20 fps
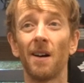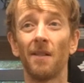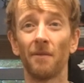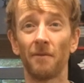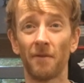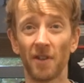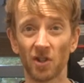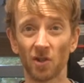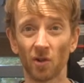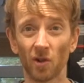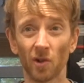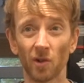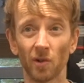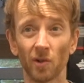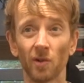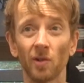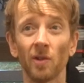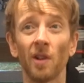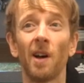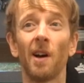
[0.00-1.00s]
fish
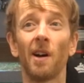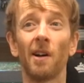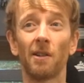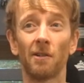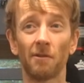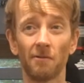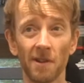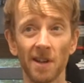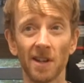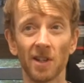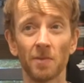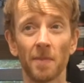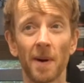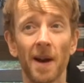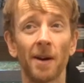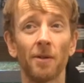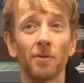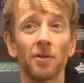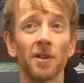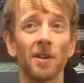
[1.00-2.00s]
oil, greens
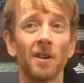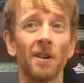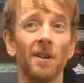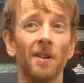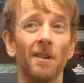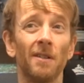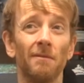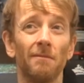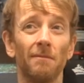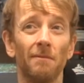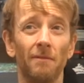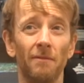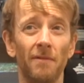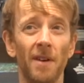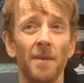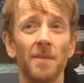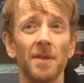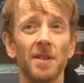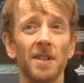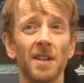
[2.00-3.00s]
powder,
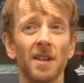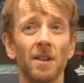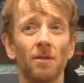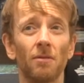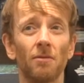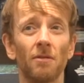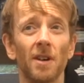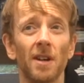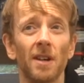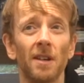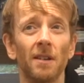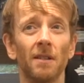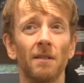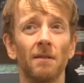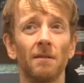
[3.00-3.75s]
vitamin D3